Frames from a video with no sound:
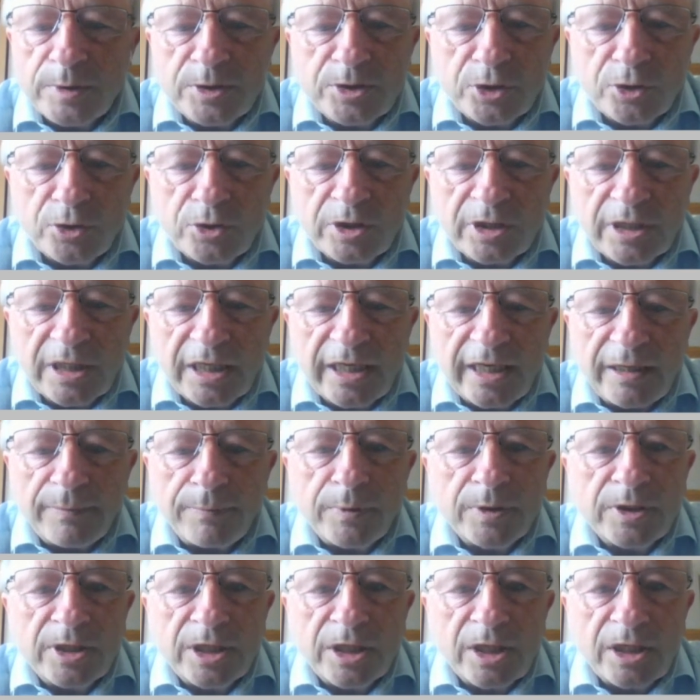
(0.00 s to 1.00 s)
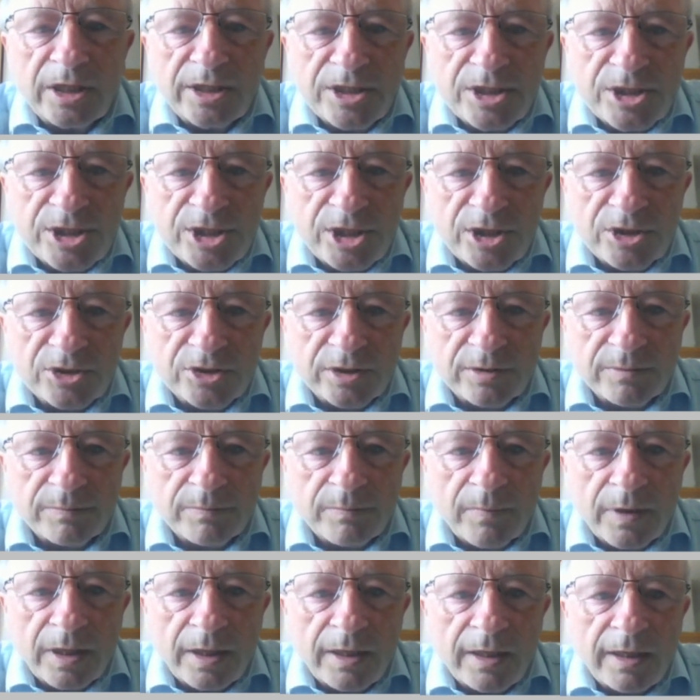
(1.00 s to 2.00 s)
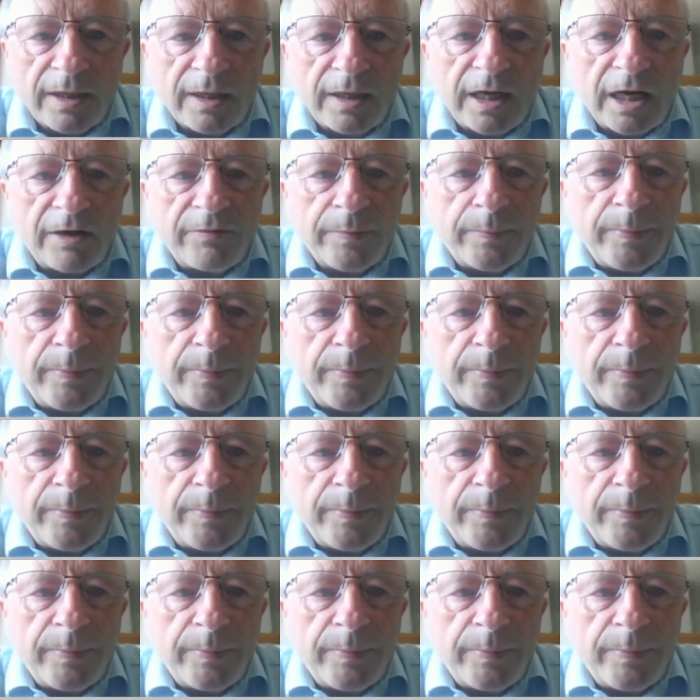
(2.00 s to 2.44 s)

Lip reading: maturity delay, particularly as children, of